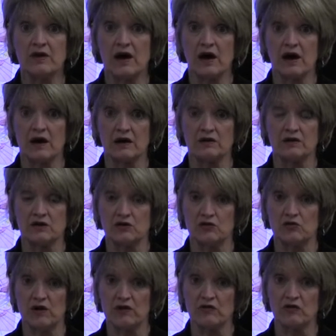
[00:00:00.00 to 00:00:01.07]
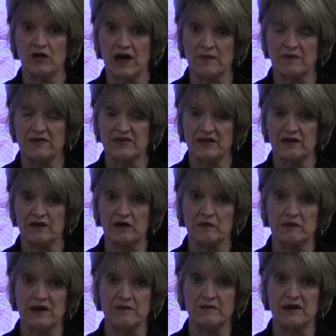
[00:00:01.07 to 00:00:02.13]
the urethral
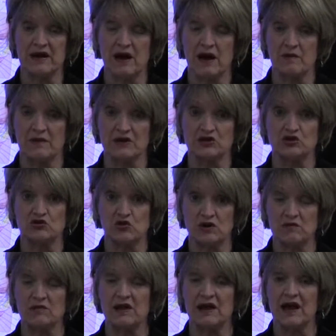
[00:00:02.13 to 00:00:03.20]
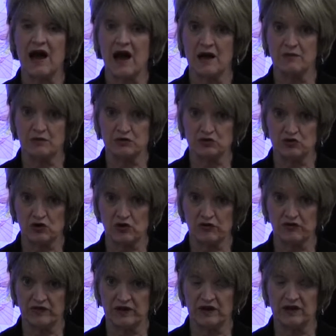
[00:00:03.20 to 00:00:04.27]
epithelium can become extremely
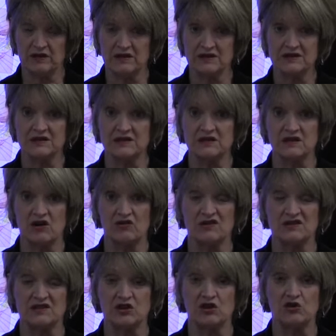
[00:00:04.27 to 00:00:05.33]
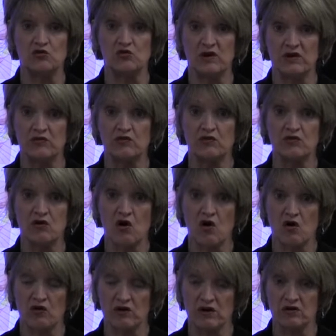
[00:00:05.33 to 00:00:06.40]
hypertrophic, and this is known as a urethral
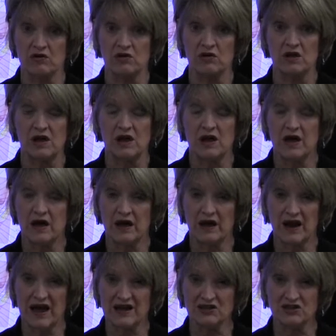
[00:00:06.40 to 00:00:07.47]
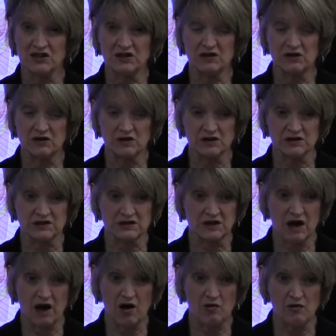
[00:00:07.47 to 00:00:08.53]
caruncle. It actually
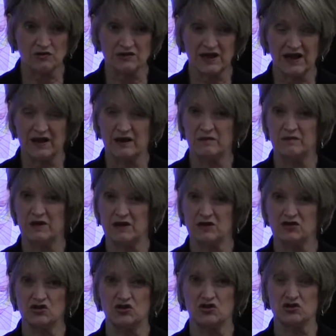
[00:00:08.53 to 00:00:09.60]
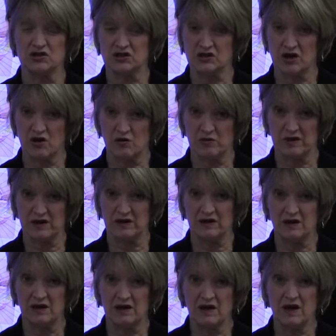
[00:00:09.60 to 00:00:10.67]
looks almost like a miniature stoma
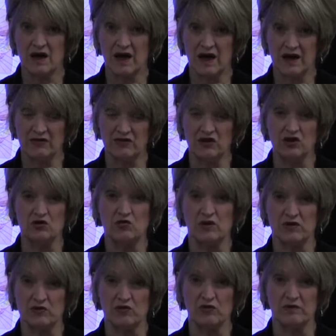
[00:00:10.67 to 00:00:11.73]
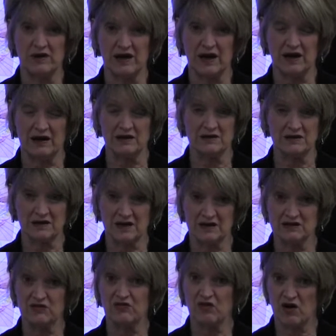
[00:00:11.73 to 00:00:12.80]
at the urethral meatus, and
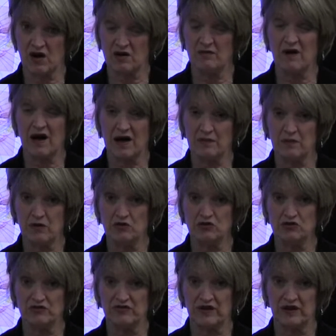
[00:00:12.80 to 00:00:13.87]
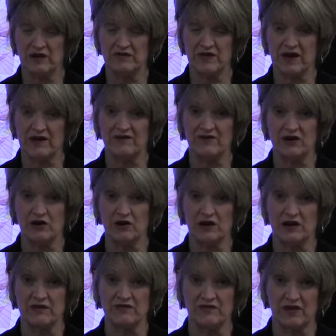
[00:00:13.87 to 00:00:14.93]
it's from hypertrophy of that
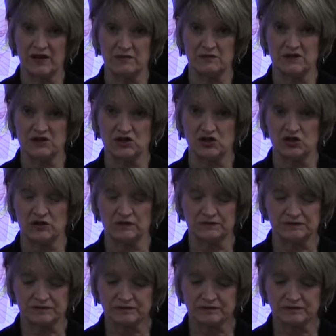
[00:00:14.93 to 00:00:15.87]
very inflamed tissue.